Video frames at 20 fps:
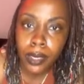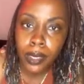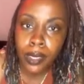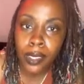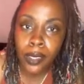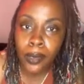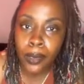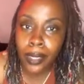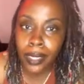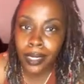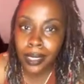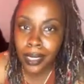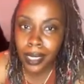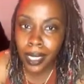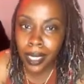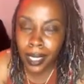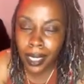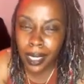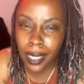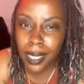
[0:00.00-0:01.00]
1
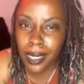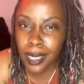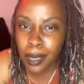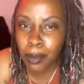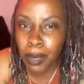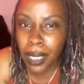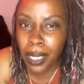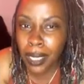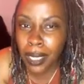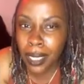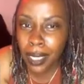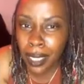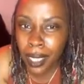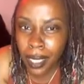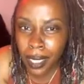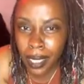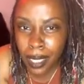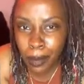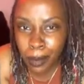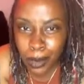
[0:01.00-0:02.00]
second, because I'm getting, and
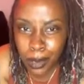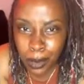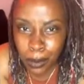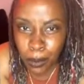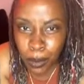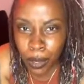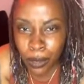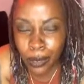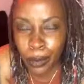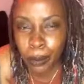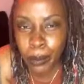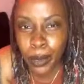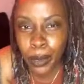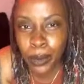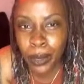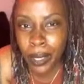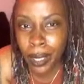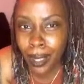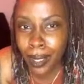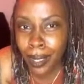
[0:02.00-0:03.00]
then it was more of a blue
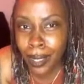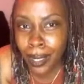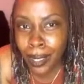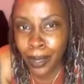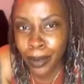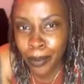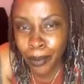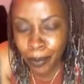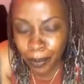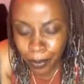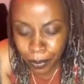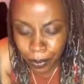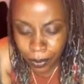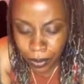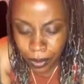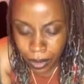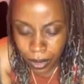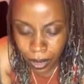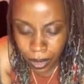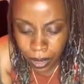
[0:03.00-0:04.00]
color.
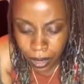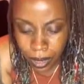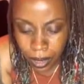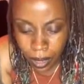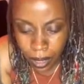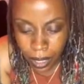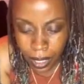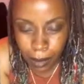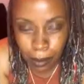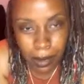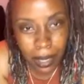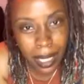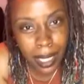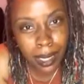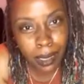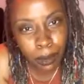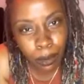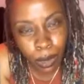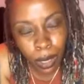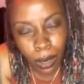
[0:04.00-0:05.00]
I'm getting
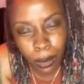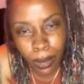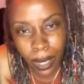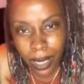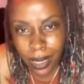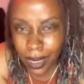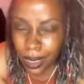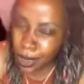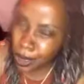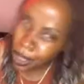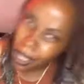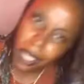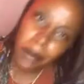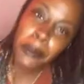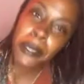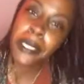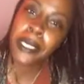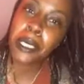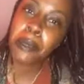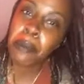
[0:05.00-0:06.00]
Rugrats and Tommy,
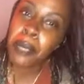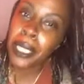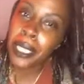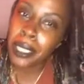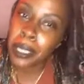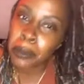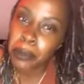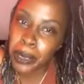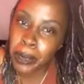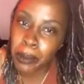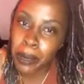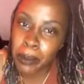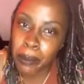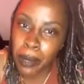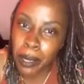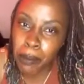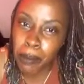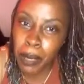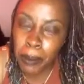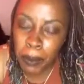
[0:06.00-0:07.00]
so I'm picking up something about a
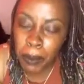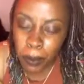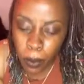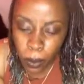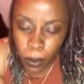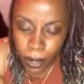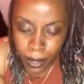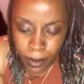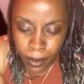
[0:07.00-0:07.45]
baby boy.